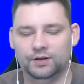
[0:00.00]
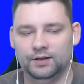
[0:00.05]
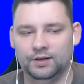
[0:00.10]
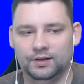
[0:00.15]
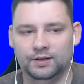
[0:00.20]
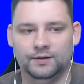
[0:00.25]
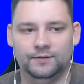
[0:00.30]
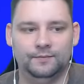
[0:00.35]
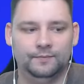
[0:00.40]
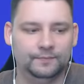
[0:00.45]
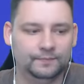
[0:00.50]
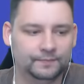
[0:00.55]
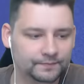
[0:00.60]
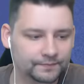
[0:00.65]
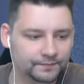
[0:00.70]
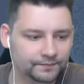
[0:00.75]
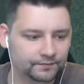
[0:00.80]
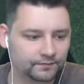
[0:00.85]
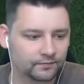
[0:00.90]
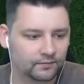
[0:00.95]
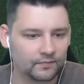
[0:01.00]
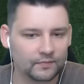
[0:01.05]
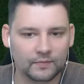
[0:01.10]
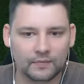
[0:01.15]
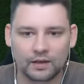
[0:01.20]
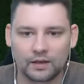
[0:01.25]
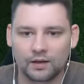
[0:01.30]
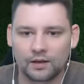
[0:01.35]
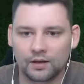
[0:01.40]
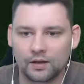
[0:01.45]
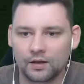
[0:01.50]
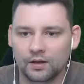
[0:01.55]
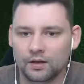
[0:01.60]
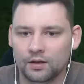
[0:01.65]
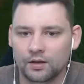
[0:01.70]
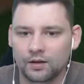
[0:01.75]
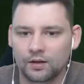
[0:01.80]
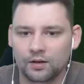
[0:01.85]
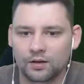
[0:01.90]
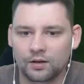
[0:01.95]

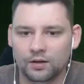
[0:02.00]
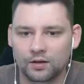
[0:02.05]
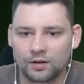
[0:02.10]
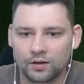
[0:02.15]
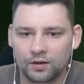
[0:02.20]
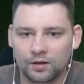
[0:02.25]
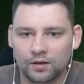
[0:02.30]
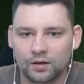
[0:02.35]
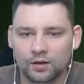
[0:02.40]
Nothing is said.